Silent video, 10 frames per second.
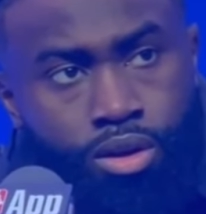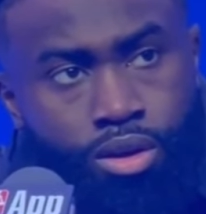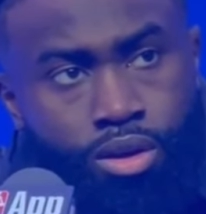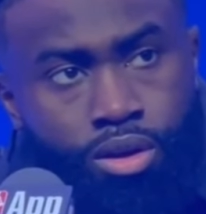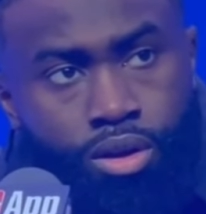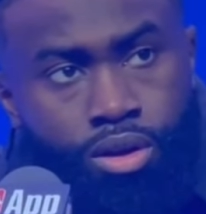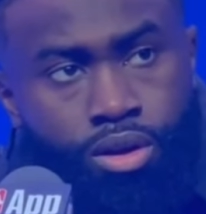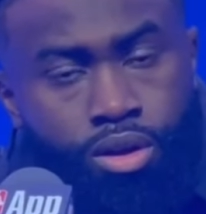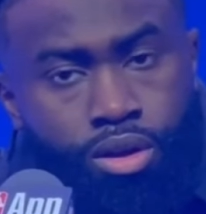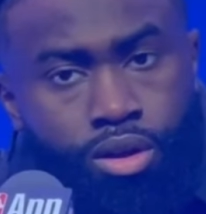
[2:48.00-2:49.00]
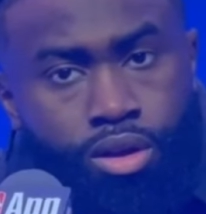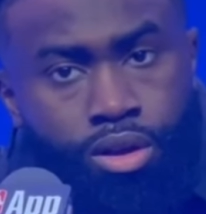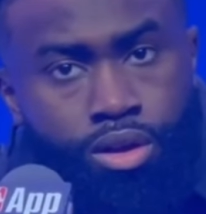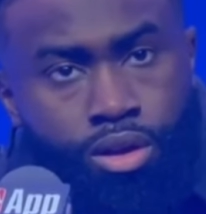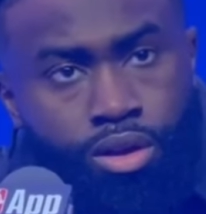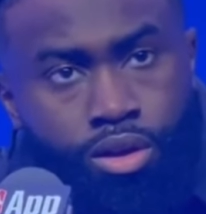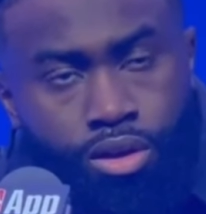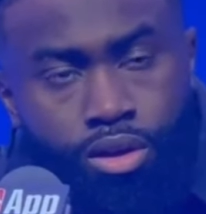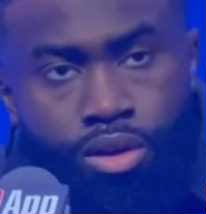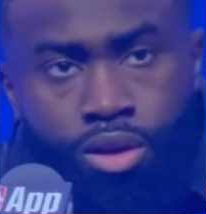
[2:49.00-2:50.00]
the differences they made to your team over the
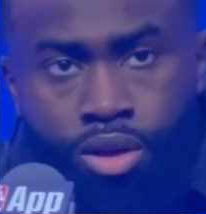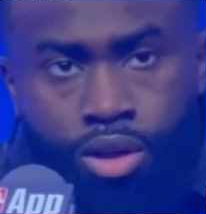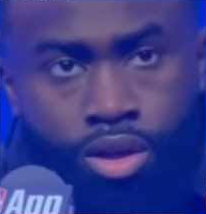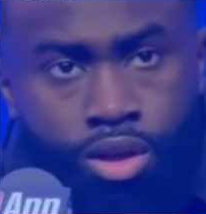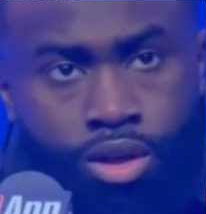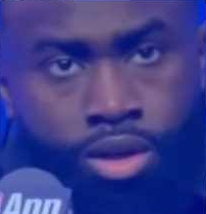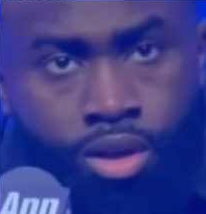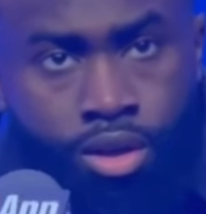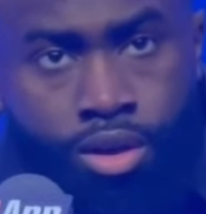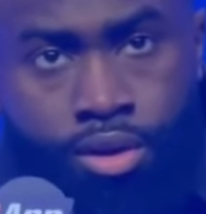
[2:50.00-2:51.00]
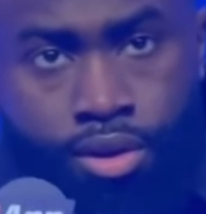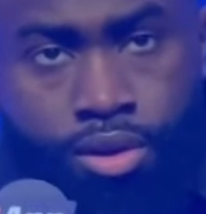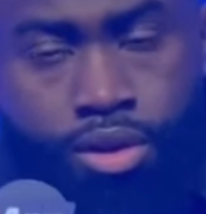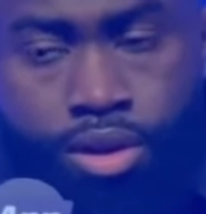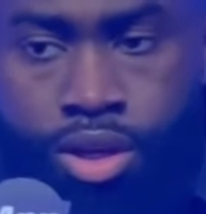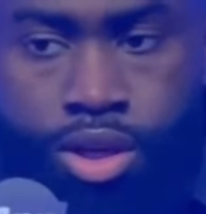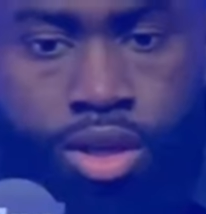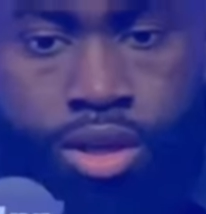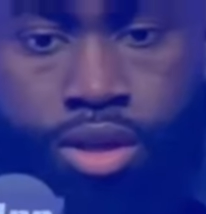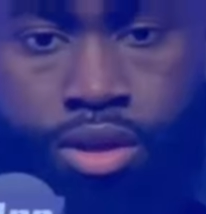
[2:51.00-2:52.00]
past year to get you to the position you guys are
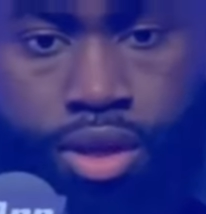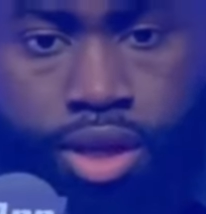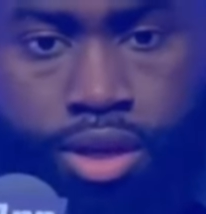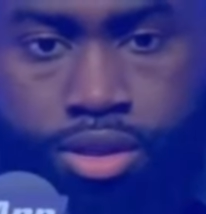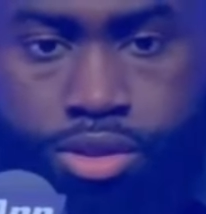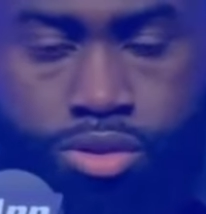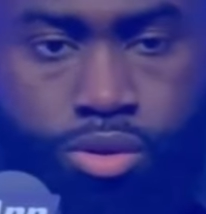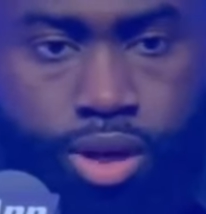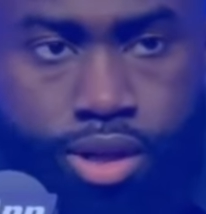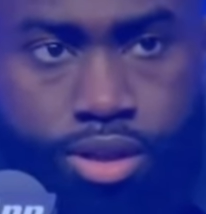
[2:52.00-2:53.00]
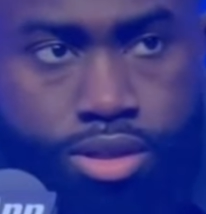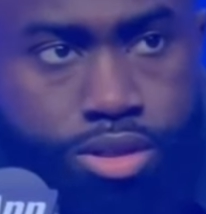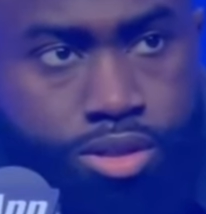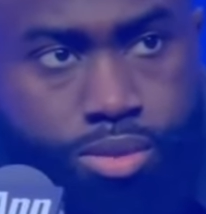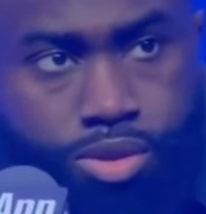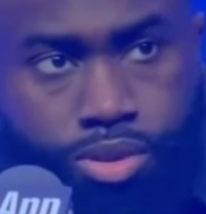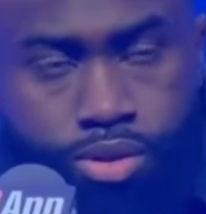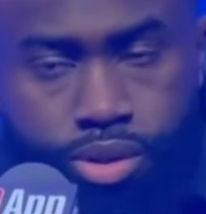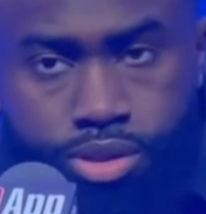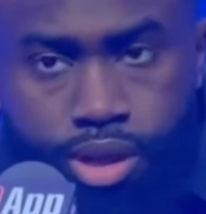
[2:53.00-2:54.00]
in? Yeah, two great additions between
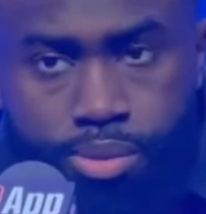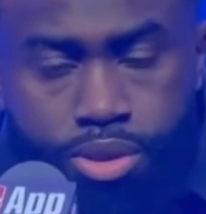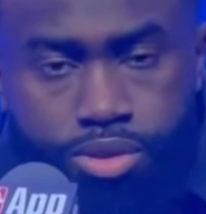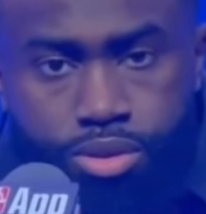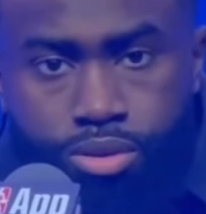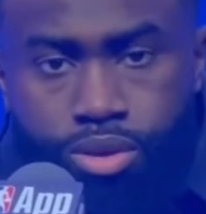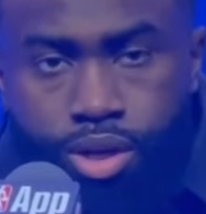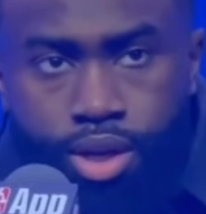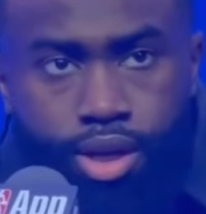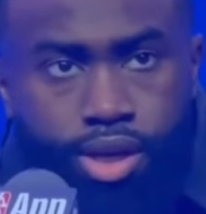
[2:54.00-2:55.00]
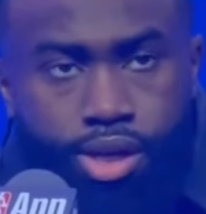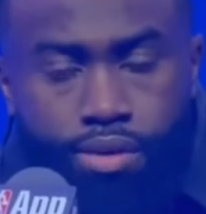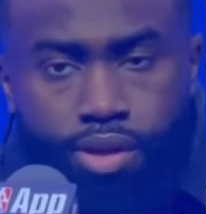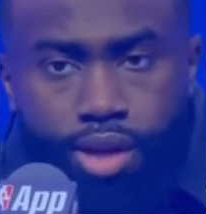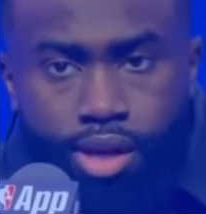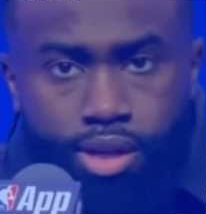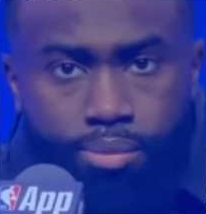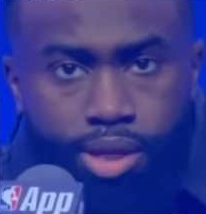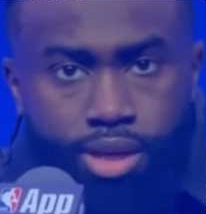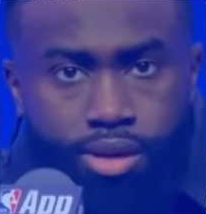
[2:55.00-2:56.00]
Kristaps and Jrue. And any given night, it could
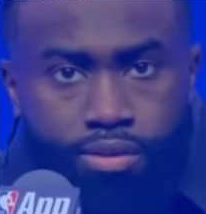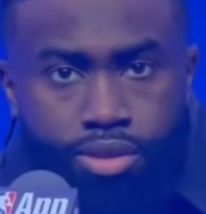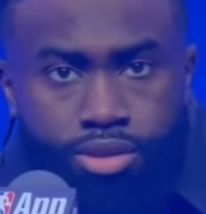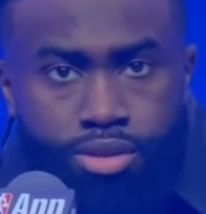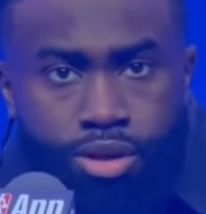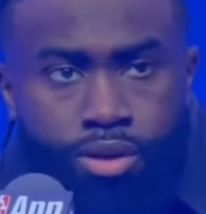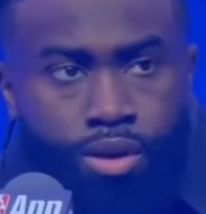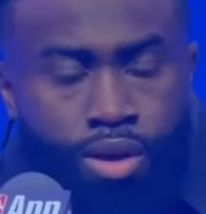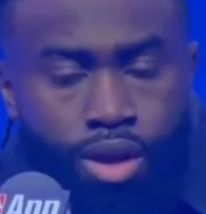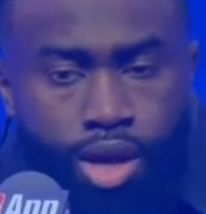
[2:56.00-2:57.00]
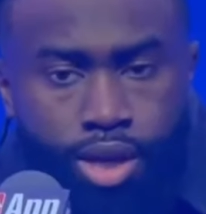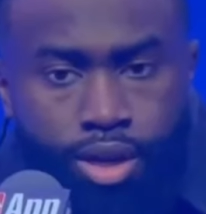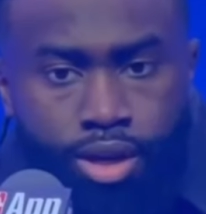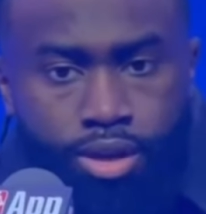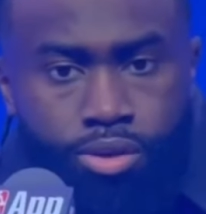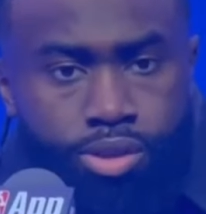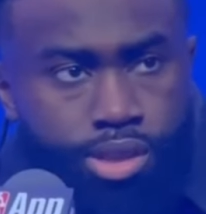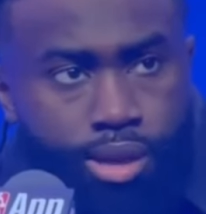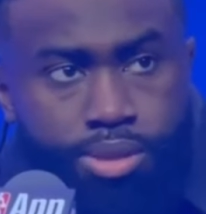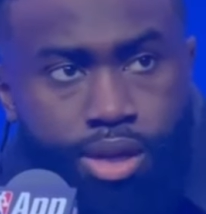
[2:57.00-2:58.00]
be any of us, you know. And uh,
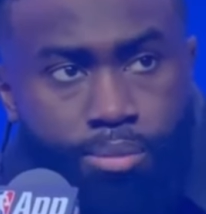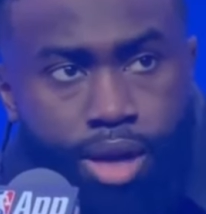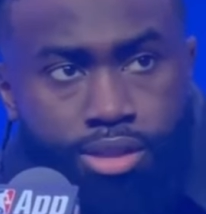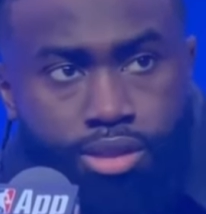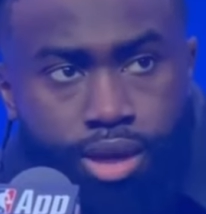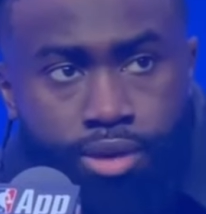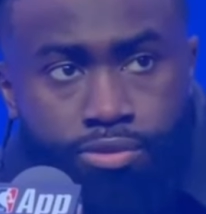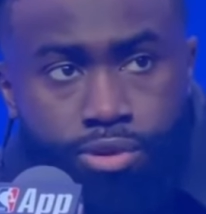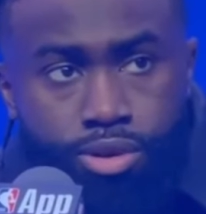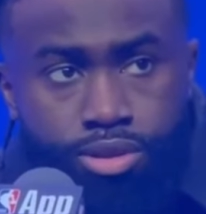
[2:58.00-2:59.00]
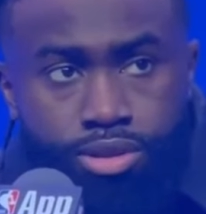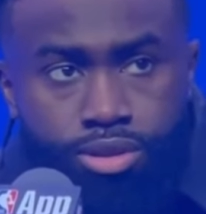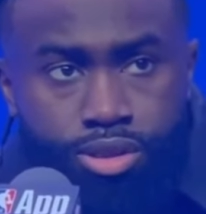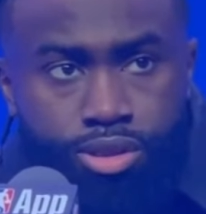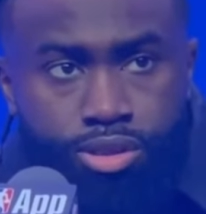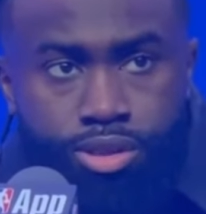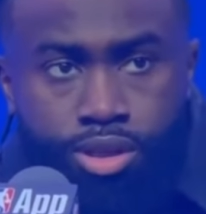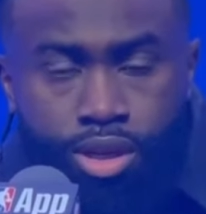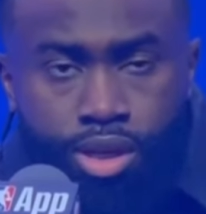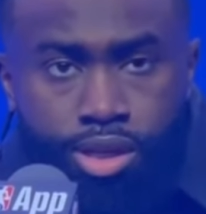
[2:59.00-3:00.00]
Kristaps had a monster game for us. Just
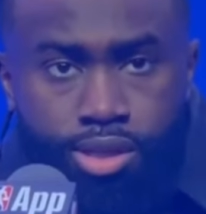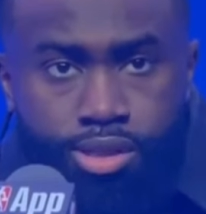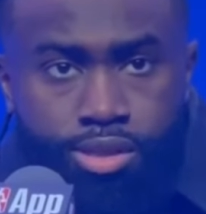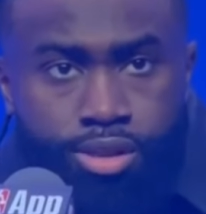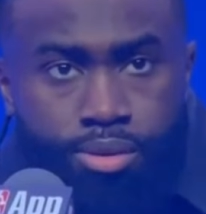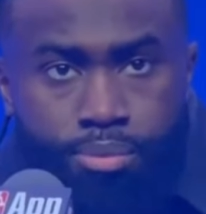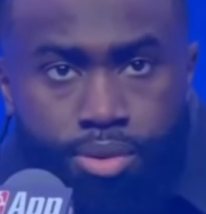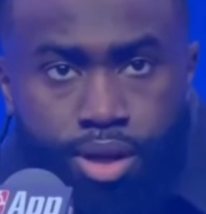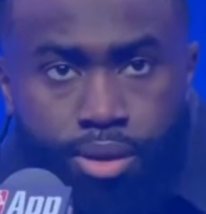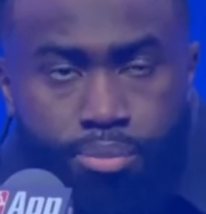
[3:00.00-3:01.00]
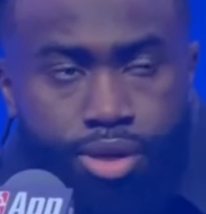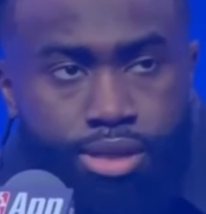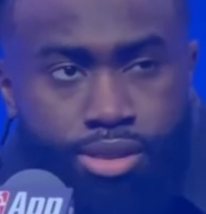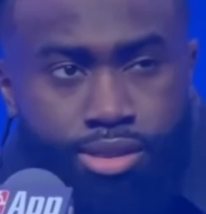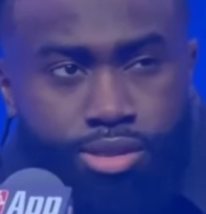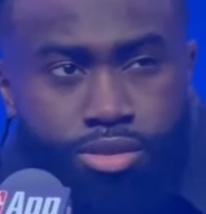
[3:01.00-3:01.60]
his um, presence,